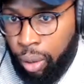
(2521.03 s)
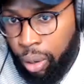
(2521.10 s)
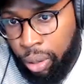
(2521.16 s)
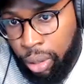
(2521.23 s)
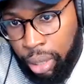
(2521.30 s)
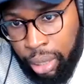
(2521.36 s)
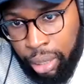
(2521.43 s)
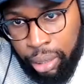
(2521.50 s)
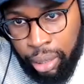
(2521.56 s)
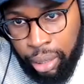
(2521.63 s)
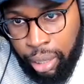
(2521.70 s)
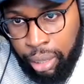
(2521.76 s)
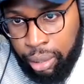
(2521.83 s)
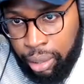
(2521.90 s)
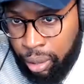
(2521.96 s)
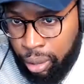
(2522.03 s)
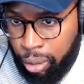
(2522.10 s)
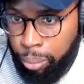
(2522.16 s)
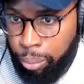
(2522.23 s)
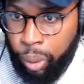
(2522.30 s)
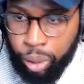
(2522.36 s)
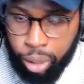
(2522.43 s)
of all these things.
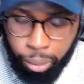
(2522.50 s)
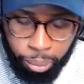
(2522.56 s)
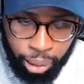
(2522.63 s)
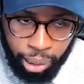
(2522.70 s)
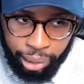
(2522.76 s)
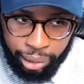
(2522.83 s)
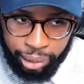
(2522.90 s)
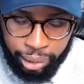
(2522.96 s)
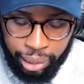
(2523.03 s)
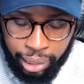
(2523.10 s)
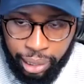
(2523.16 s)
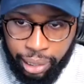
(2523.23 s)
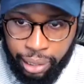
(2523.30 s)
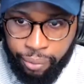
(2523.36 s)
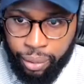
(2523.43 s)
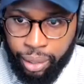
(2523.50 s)
These are building blocks.